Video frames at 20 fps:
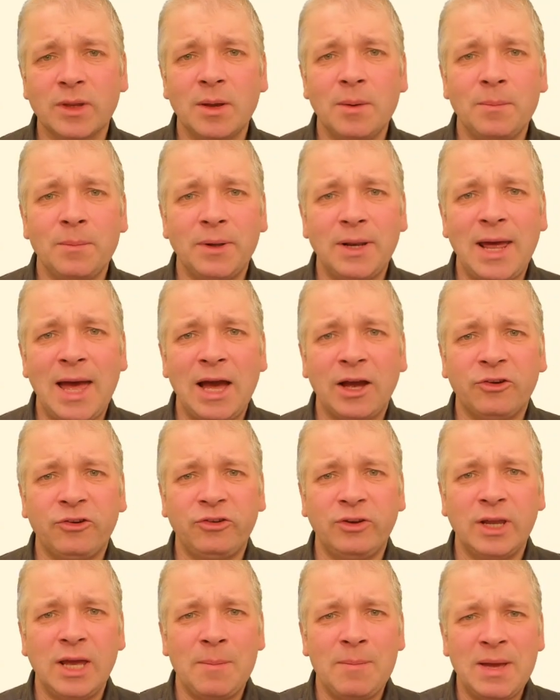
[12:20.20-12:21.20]
but
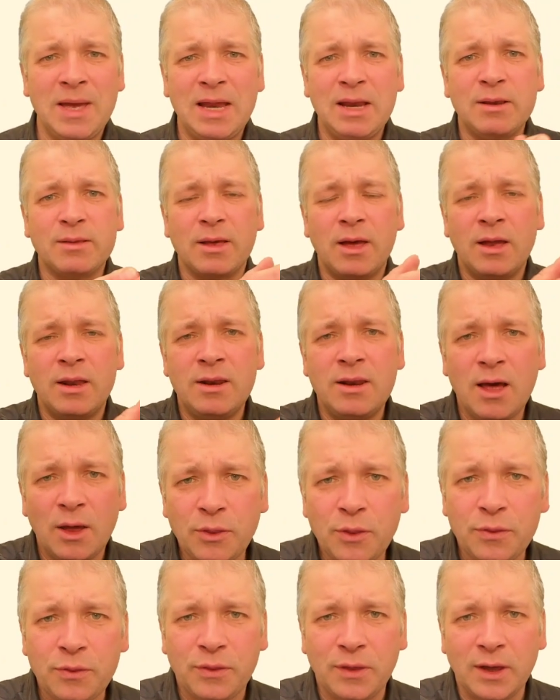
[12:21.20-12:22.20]
actually it means
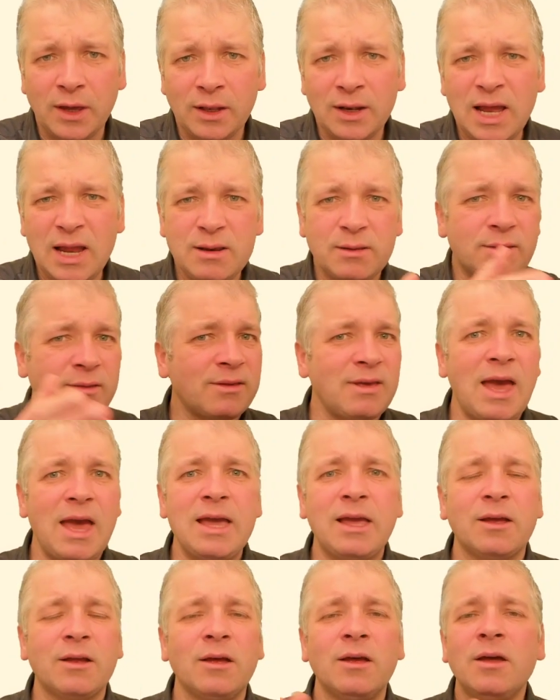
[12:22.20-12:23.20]
another thing. Let's
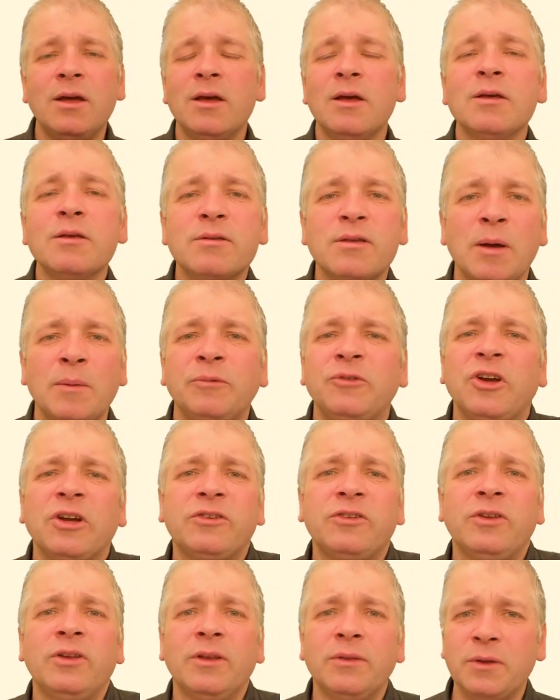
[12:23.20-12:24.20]
take a
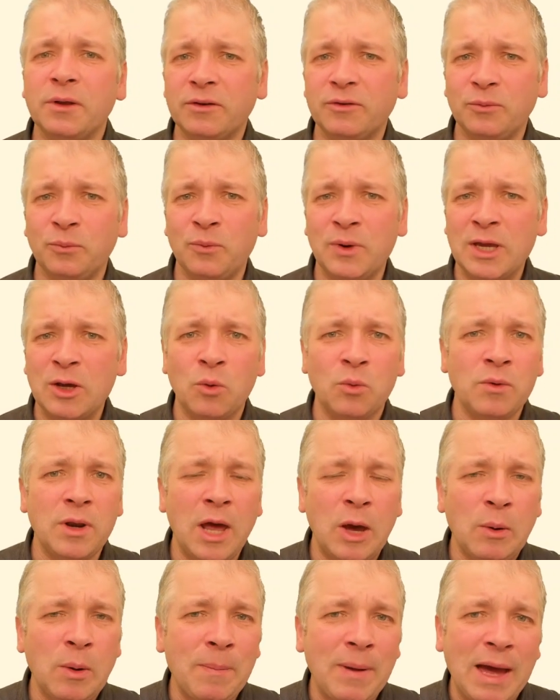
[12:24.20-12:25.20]
subject that we all
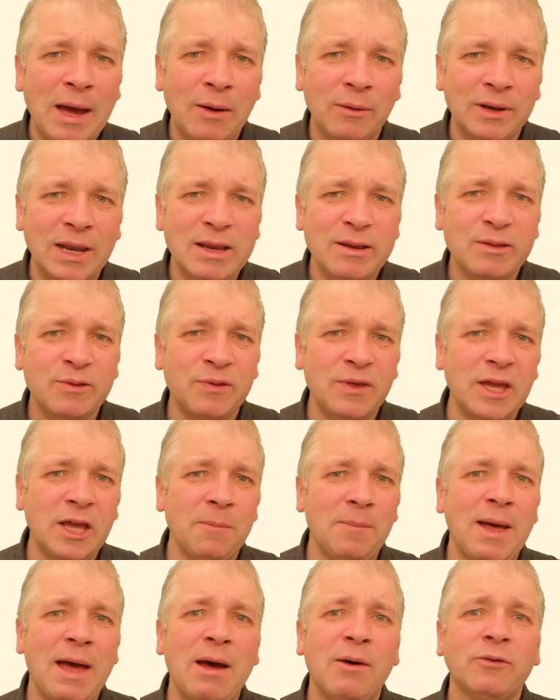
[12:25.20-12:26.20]
know about. Let's think
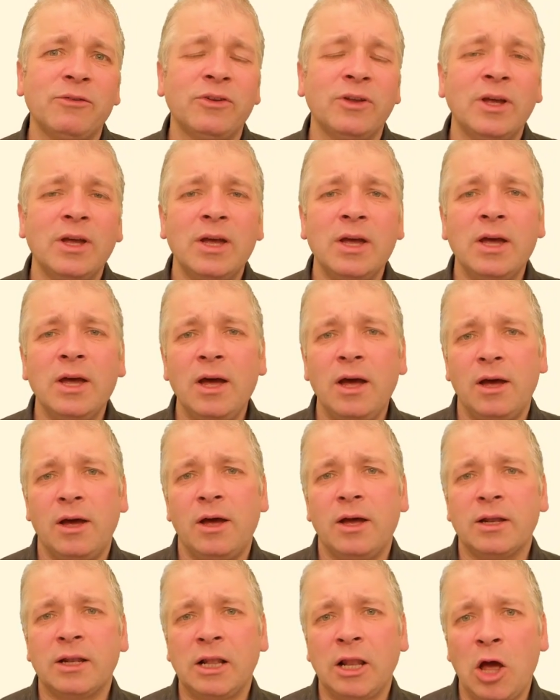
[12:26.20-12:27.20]
about
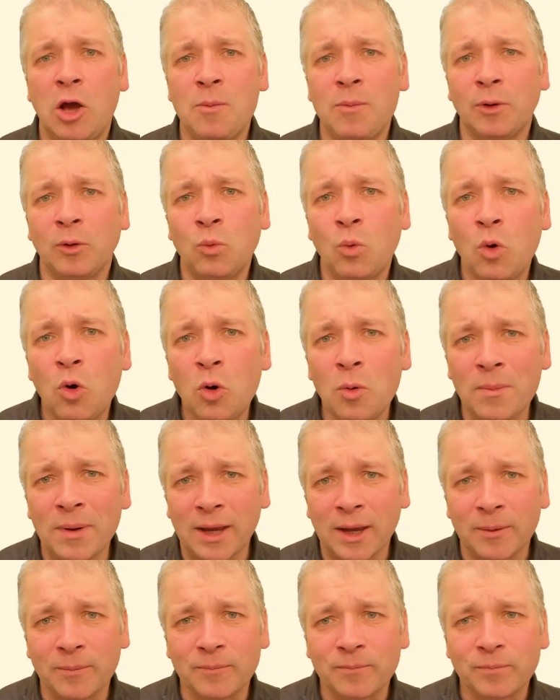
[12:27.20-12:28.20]
global
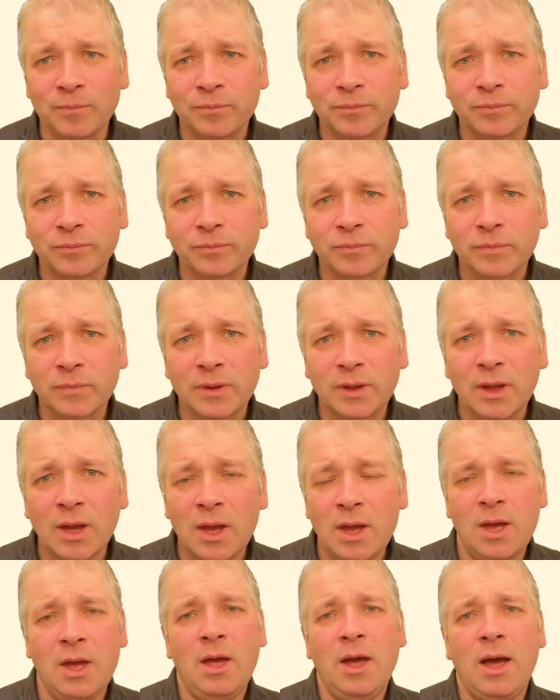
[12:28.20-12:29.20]
warming.
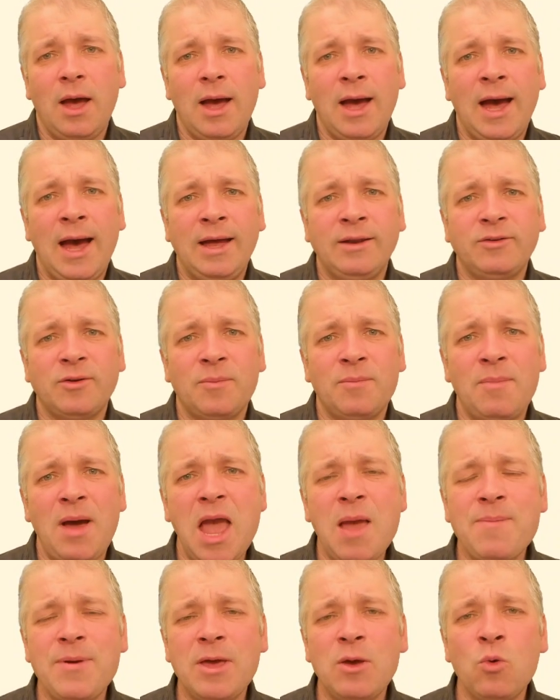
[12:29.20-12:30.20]
And
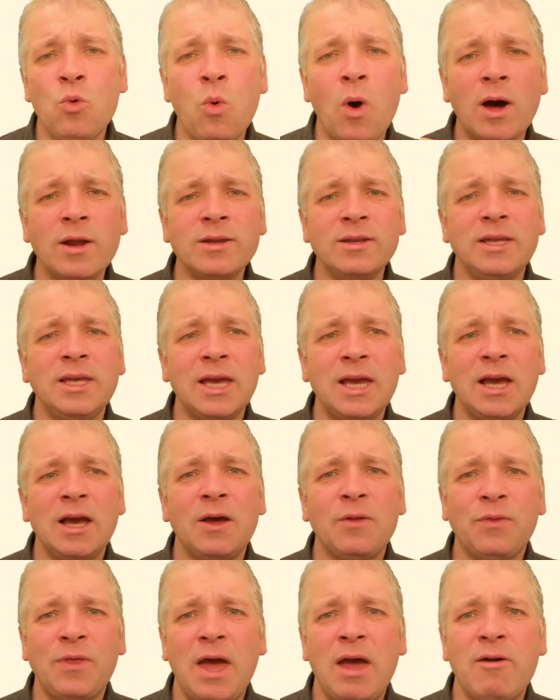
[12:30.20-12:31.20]
maybe one year
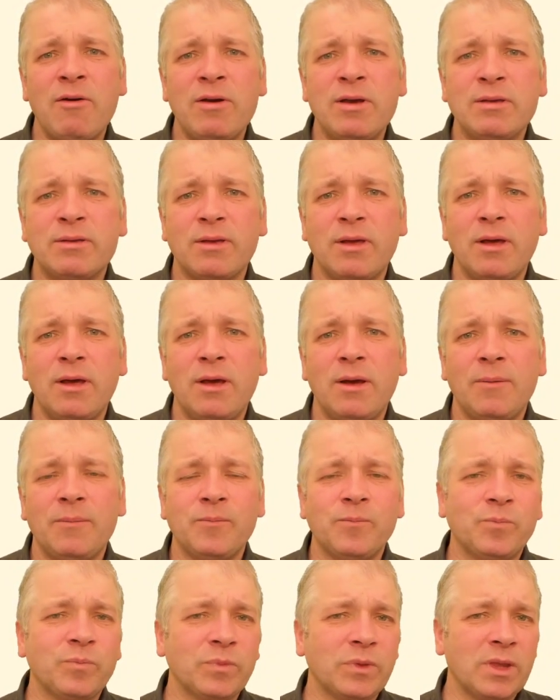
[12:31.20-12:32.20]
there is
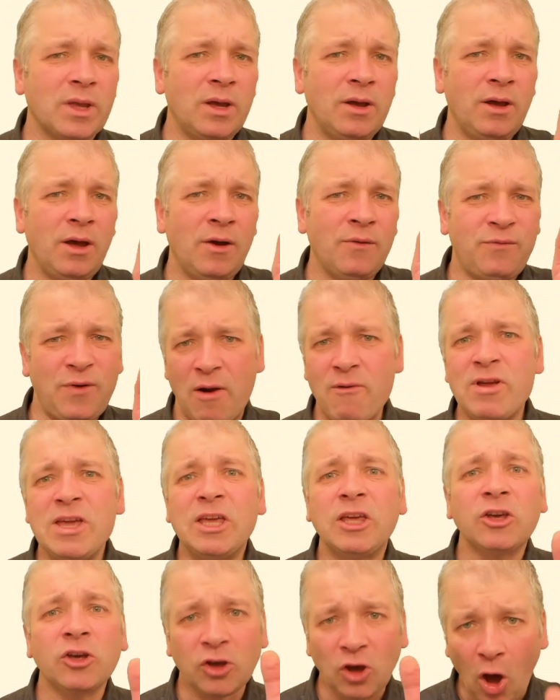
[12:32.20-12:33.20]
a very
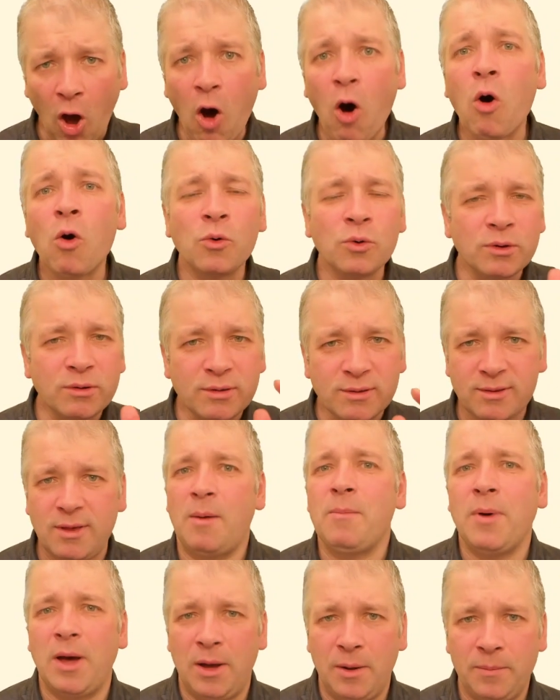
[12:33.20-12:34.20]
cold
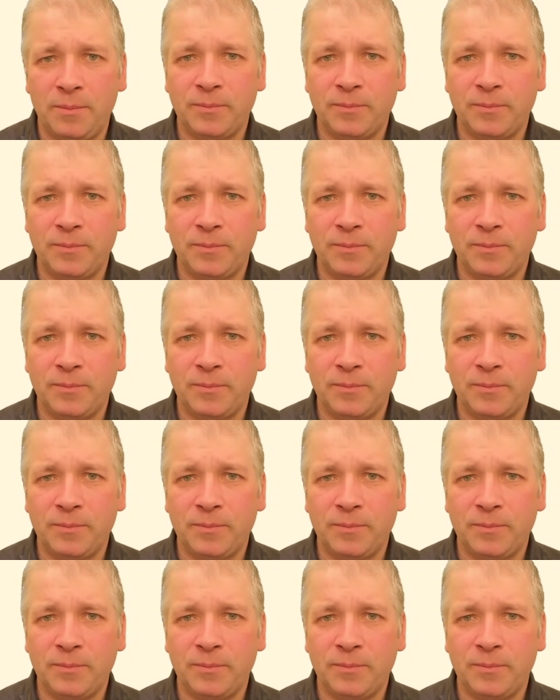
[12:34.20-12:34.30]
summer,